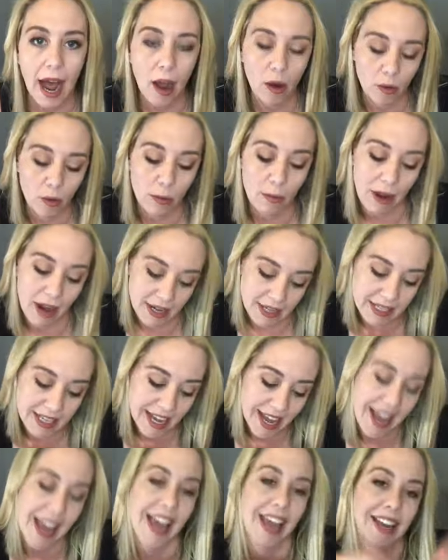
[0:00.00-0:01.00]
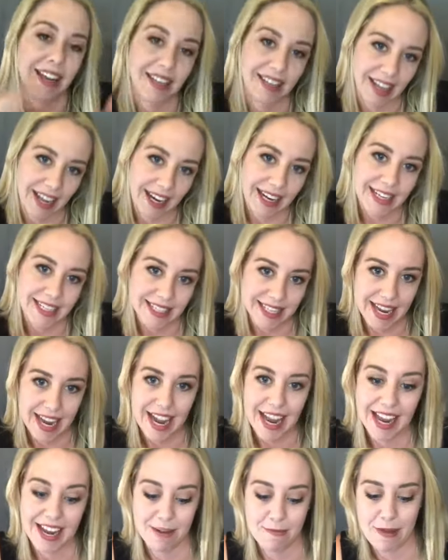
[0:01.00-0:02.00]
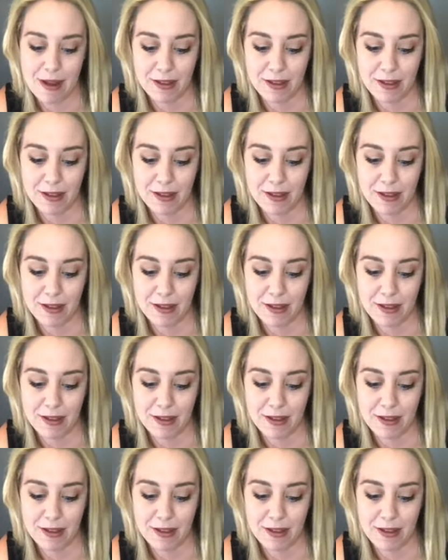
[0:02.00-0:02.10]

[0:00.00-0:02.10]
I'll remind again, like I said,